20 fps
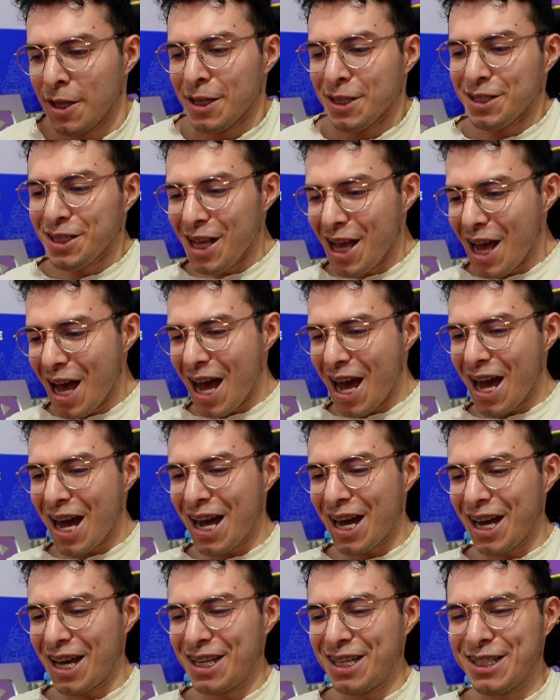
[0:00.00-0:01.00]

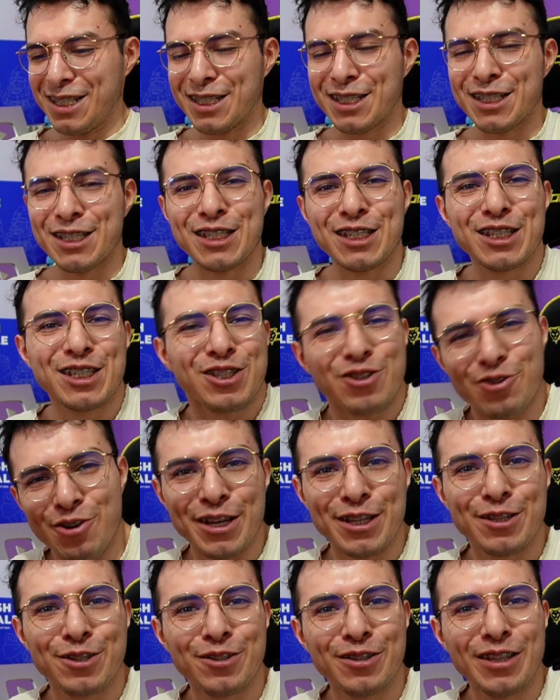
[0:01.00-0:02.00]
Nice!
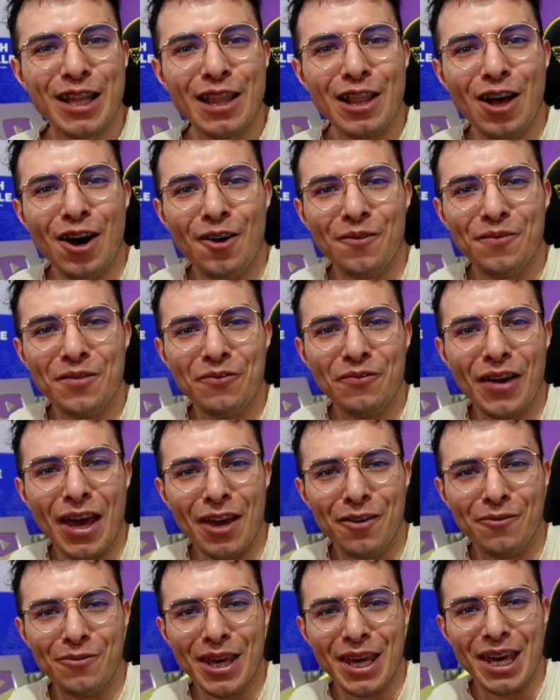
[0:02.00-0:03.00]
Straight to the lobby,
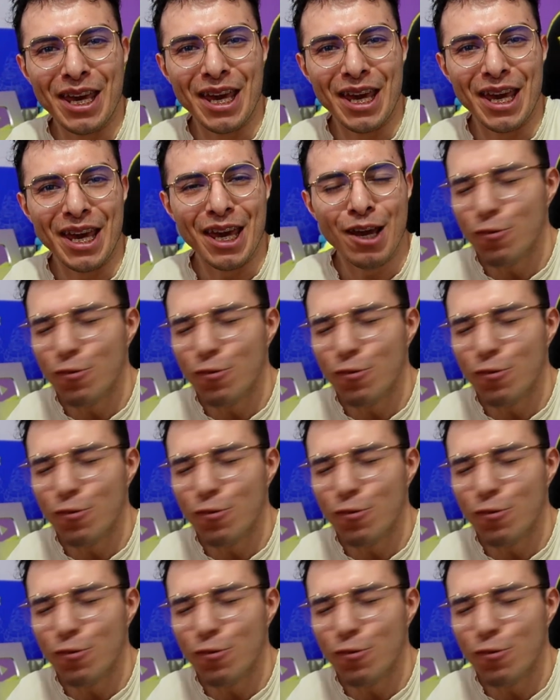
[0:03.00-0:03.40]
baby.